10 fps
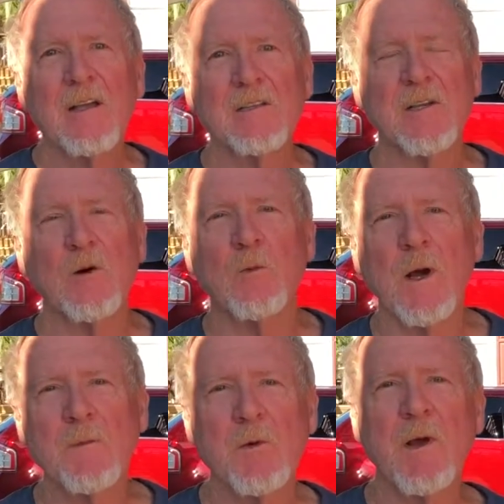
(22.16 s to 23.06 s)
So
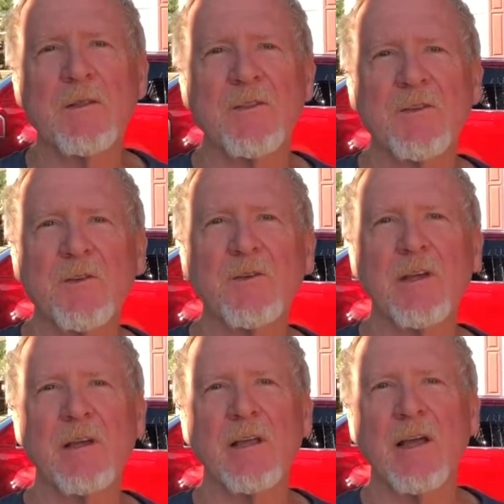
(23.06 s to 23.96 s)
when we went through
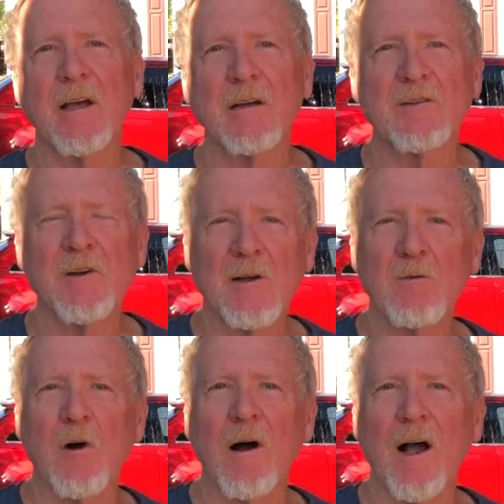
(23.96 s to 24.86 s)
the truck
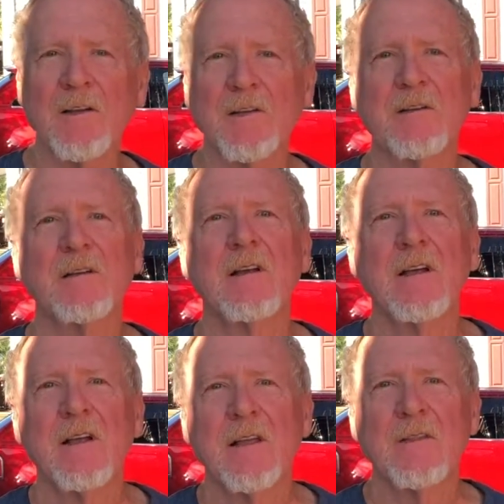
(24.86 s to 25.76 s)
wash,
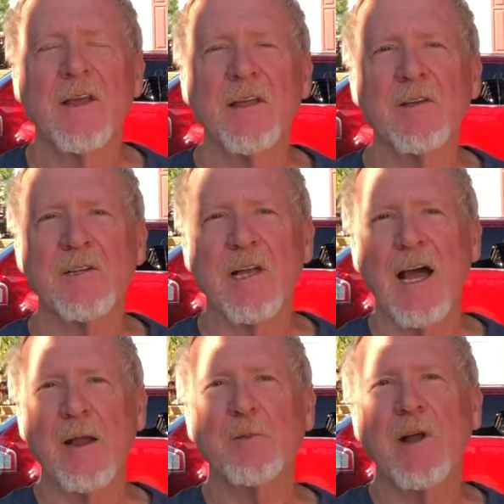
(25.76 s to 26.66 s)
they used the
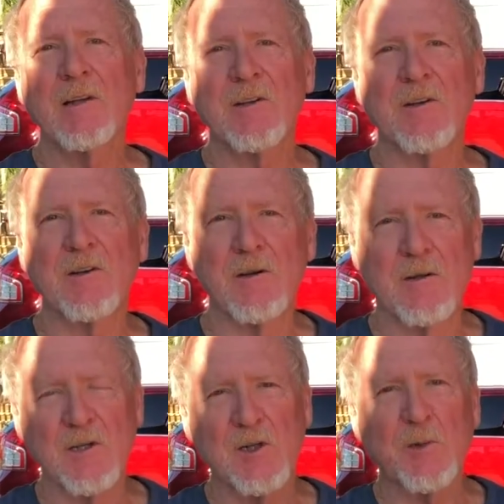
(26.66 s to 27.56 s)
high pressure
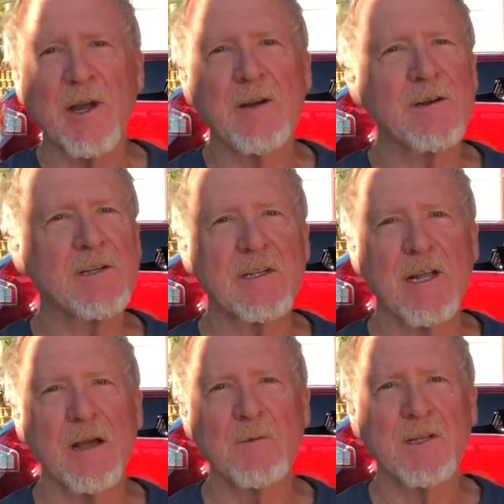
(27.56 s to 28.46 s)
sprayers,
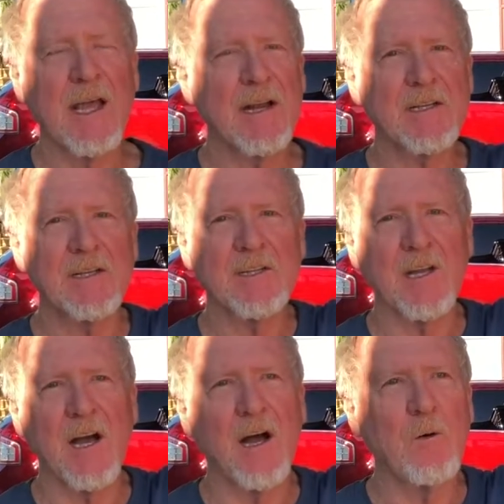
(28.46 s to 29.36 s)
and we actually
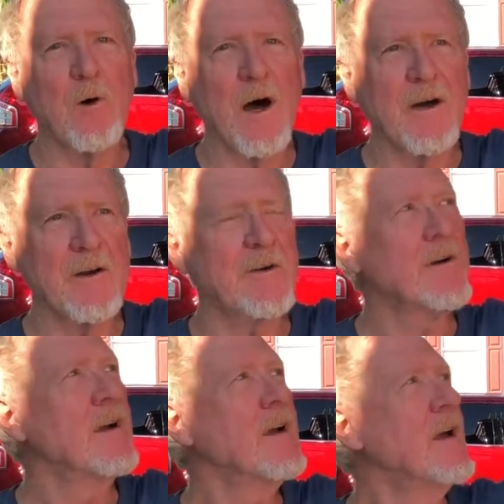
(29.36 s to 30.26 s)
saw
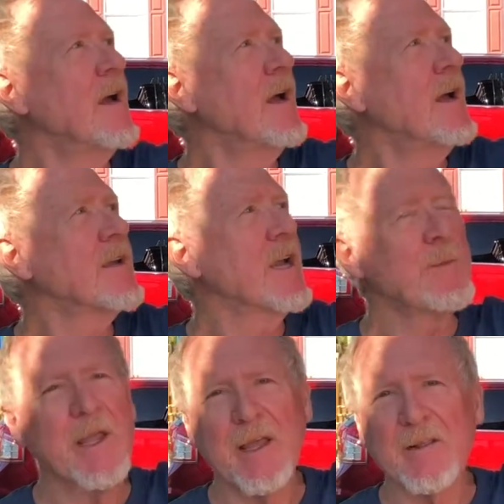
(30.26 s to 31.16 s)
water
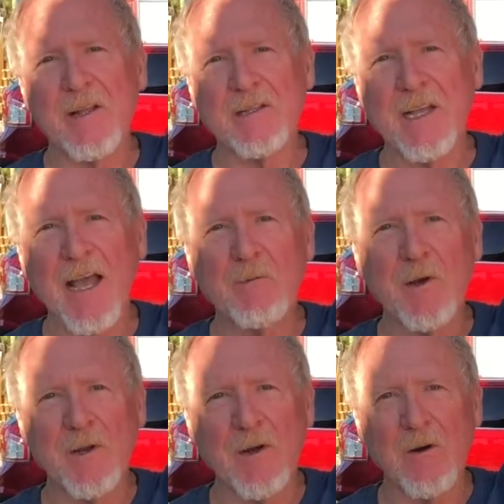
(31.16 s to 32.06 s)
coming in the side
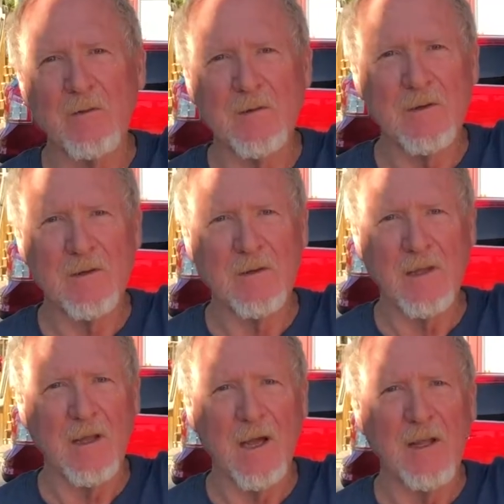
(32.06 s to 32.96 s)
window
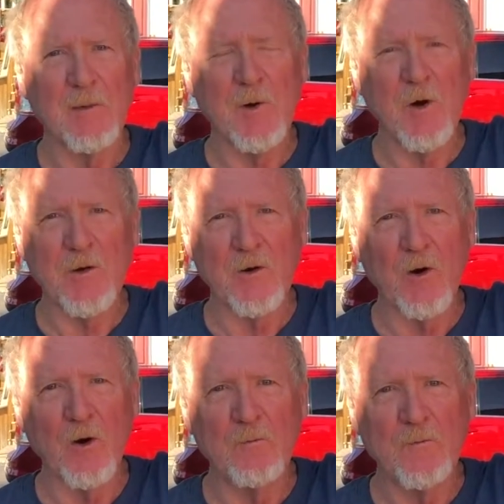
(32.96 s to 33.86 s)
on the
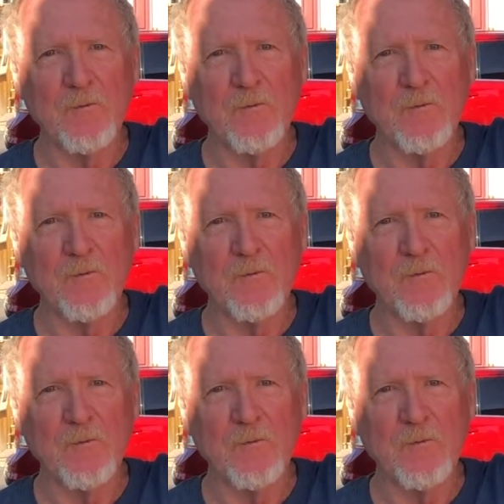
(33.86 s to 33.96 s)
motorhome.